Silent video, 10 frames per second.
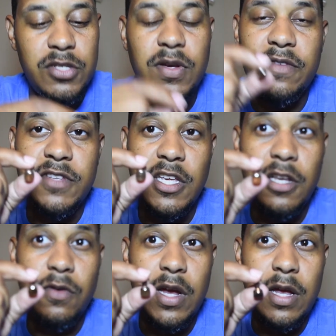You have
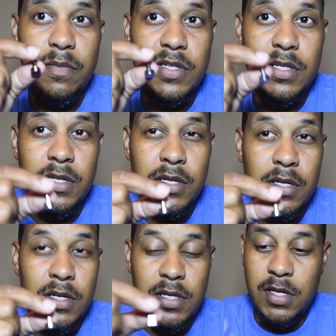10 grams.
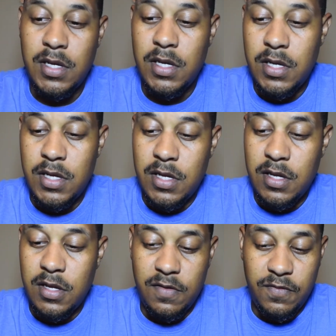
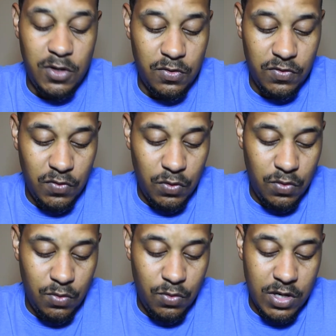For those of you
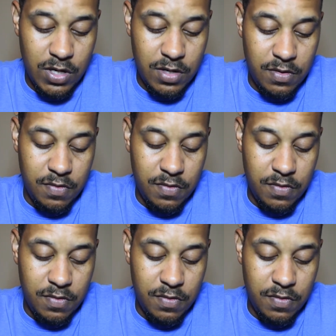who